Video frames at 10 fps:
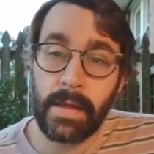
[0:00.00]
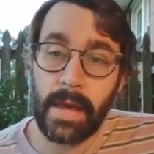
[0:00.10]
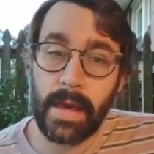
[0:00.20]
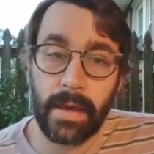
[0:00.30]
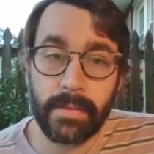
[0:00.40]

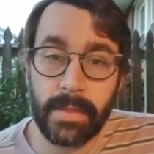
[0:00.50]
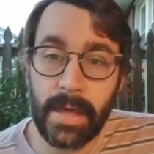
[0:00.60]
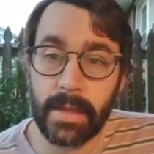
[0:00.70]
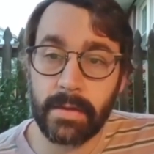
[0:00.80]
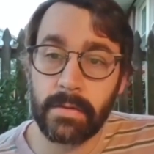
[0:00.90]
and
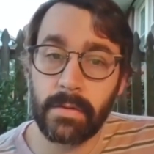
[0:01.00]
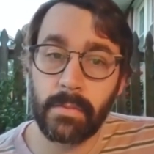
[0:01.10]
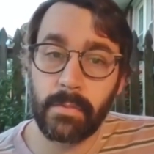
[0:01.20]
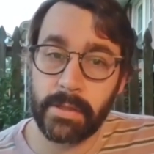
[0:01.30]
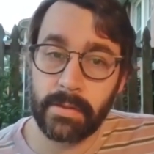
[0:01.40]
then,
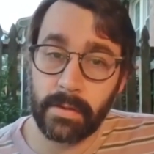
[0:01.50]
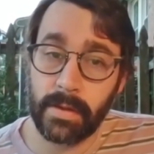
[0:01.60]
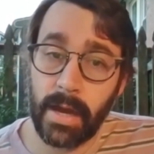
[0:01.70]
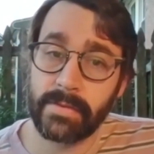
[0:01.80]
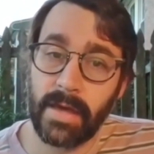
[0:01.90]
when
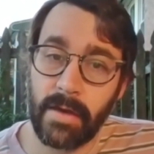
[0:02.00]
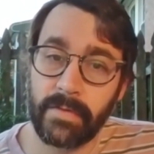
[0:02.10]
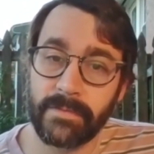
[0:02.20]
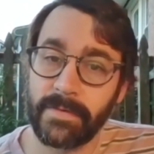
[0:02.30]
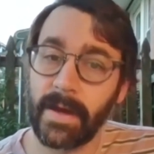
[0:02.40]
God's
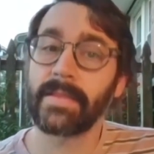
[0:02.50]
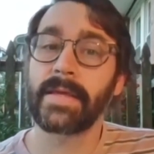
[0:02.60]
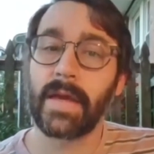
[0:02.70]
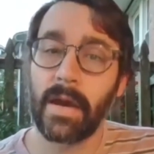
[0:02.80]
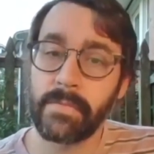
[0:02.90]
covenant finally
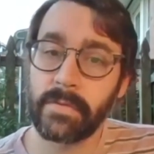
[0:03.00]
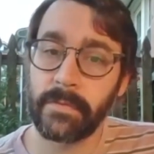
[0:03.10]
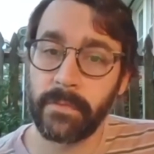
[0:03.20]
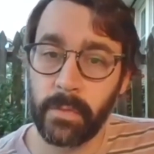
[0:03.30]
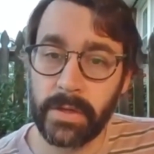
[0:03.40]
comes to
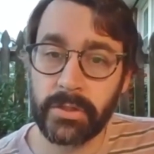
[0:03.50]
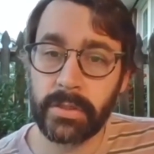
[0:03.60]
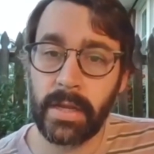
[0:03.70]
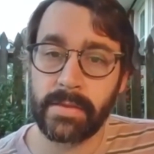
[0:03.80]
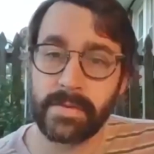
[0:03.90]

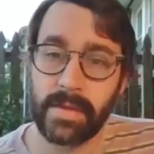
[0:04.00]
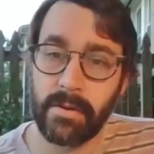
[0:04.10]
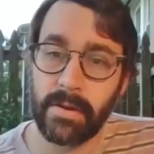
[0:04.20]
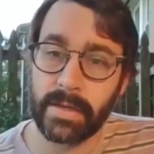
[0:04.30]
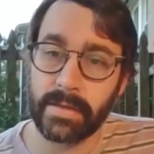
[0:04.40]
fruition and
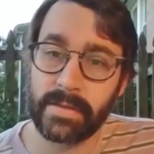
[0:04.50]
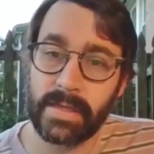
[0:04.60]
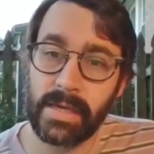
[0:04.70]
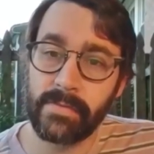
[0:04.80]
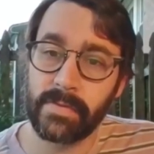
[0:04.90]
Sarah
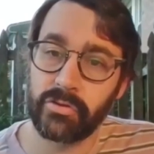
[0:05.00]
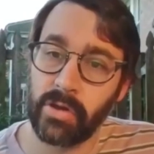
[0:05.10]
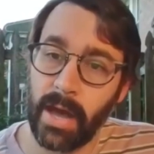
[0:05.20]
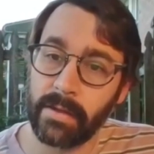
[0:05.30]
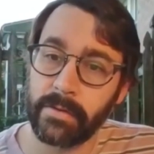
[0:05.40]
conceives a
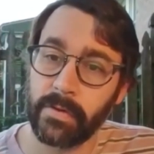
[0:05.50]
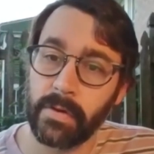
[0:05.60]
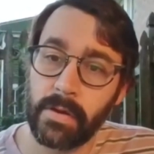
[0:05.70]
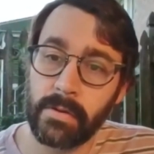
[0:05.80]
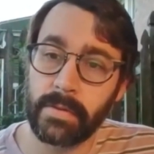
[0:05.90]
child of her
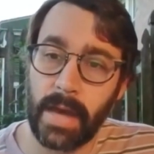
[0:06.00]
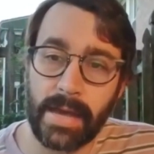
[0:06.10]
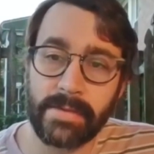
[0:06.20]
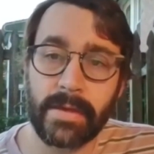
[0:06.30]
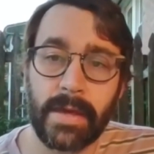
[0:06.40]
own,
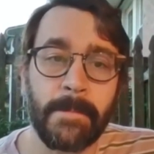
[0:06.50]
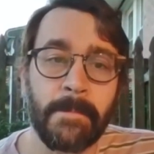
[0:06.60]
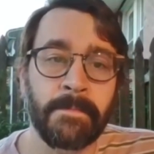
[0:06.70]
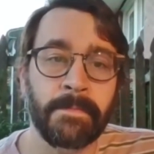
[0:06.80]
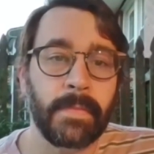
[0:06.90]
Isaac,
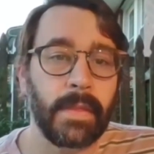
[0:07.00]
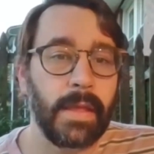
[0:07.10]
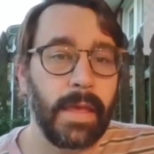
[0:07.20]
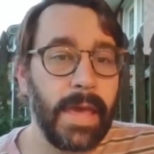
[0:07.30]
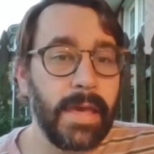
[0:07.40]

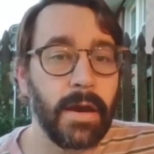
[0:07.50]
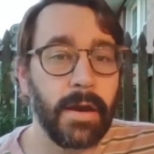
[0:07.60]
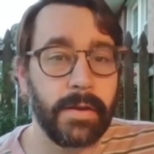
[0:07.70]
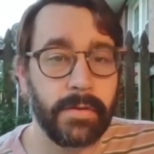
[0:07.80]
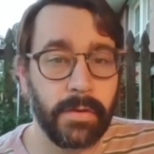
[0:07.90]

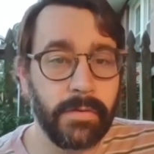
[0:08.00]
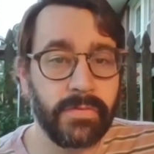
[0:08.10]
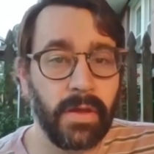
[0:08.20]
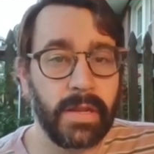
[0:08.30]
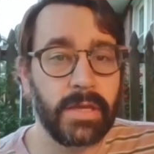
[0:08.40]
Hagar and her
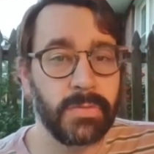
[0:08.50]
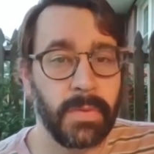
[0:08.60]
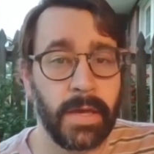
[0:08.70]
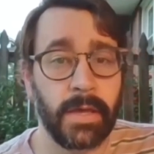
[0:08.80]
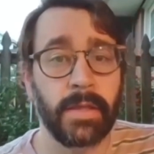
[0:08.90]
son
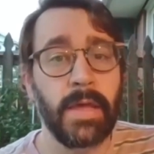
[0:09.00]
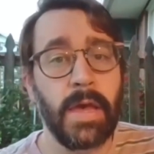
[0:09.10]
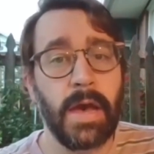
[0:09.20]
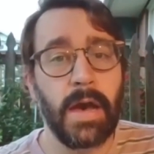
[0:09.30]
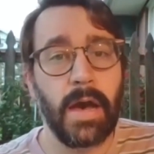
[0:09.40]
Ishmael
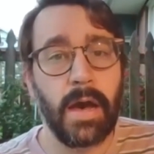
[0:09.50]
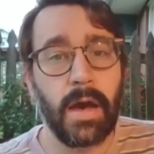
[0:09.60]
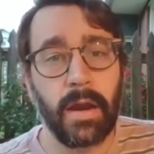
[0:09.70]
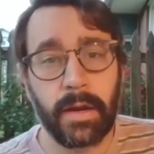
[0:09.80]
are